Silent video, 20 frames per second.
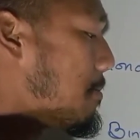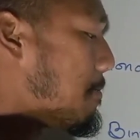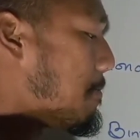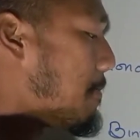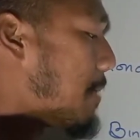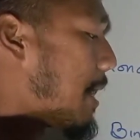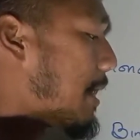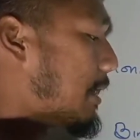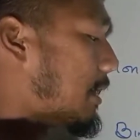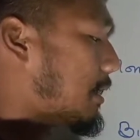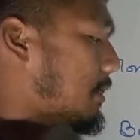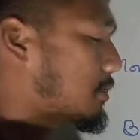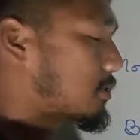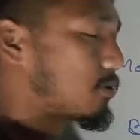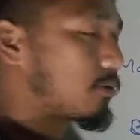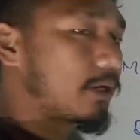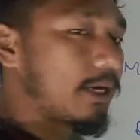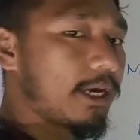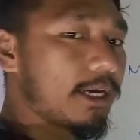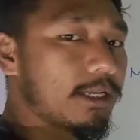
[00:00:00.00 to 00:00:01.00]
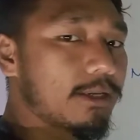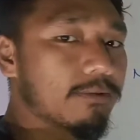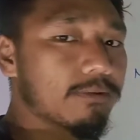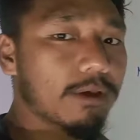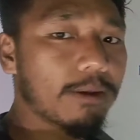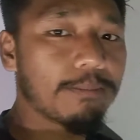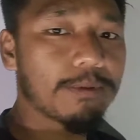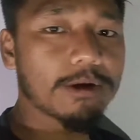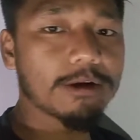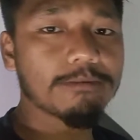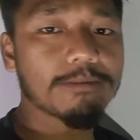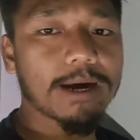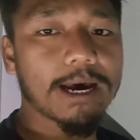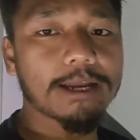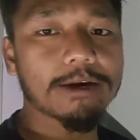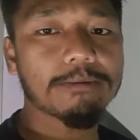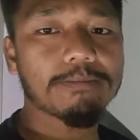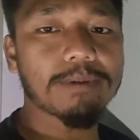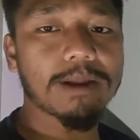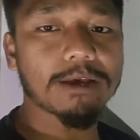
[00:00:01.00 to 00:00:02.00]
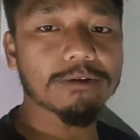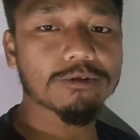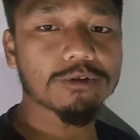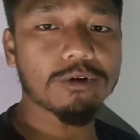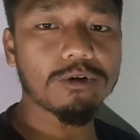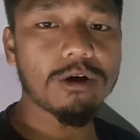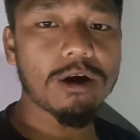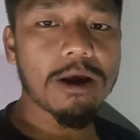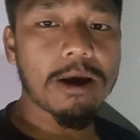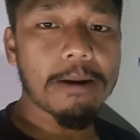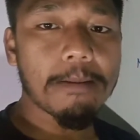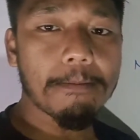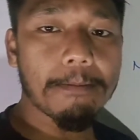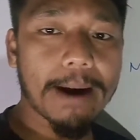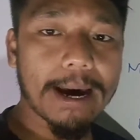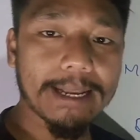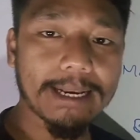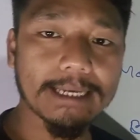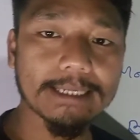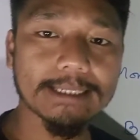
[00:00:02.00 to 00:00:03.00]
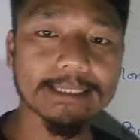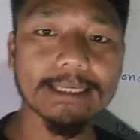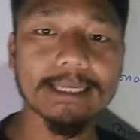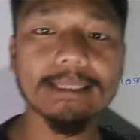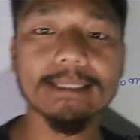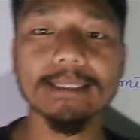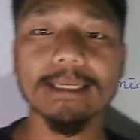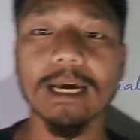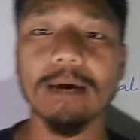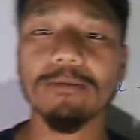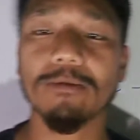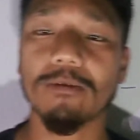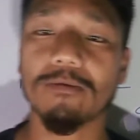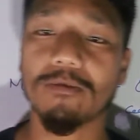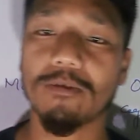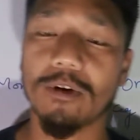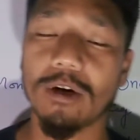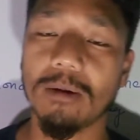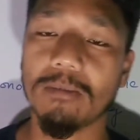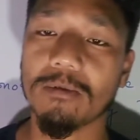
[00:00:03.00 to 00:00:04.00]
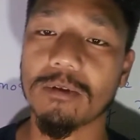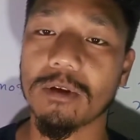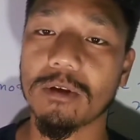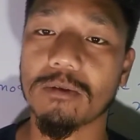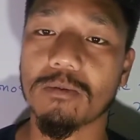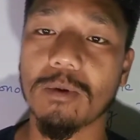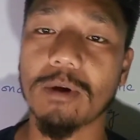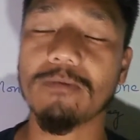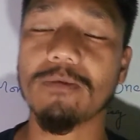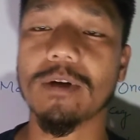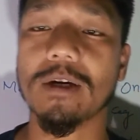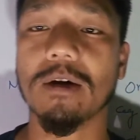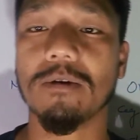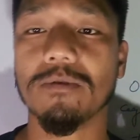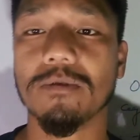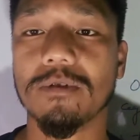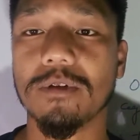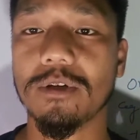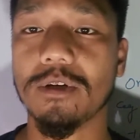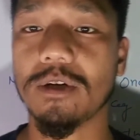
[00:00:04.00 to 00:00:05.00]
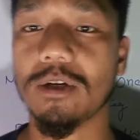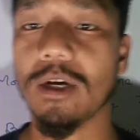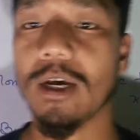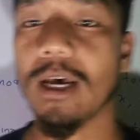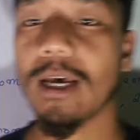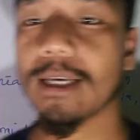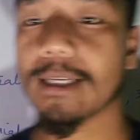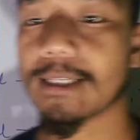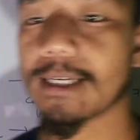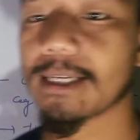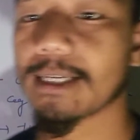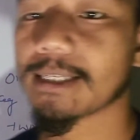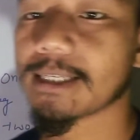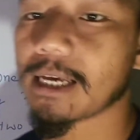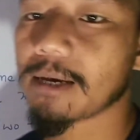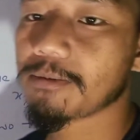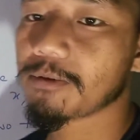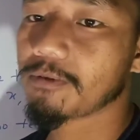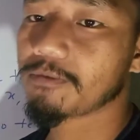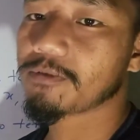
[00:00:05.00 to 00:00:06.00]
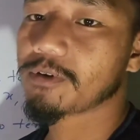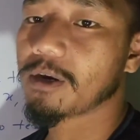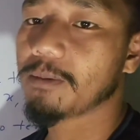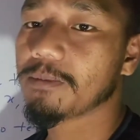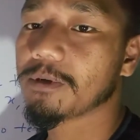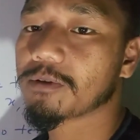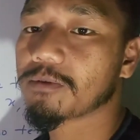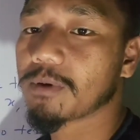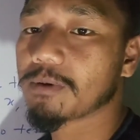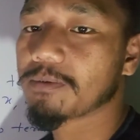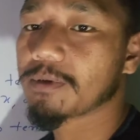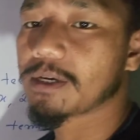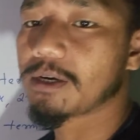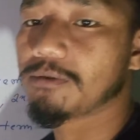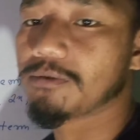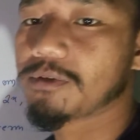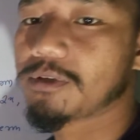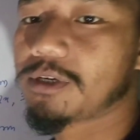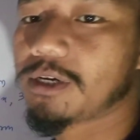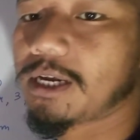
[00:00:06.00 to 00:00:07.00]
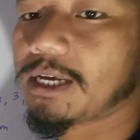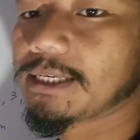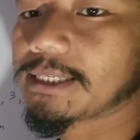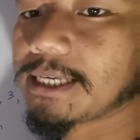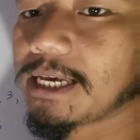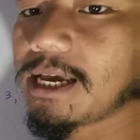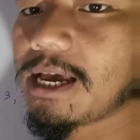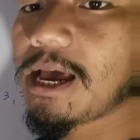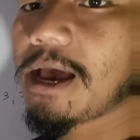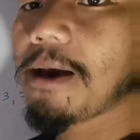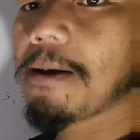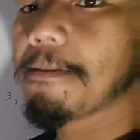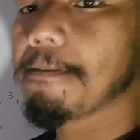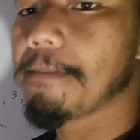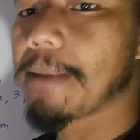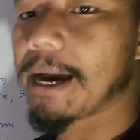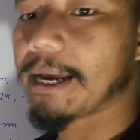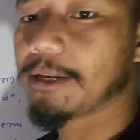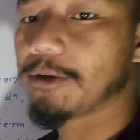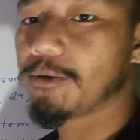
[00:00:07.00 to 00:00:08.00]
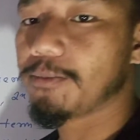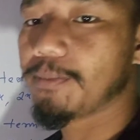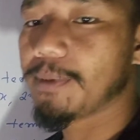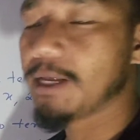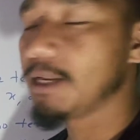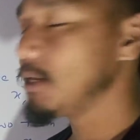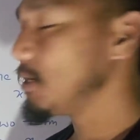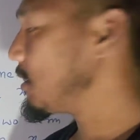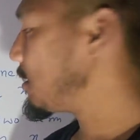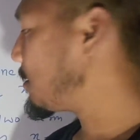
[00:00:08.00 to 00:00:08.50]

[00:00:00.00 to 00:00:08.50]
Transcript: minus. Okay, it is separated by either plus or minus. Such types of terms is what we consider. Such types of term is what we consider as a binomial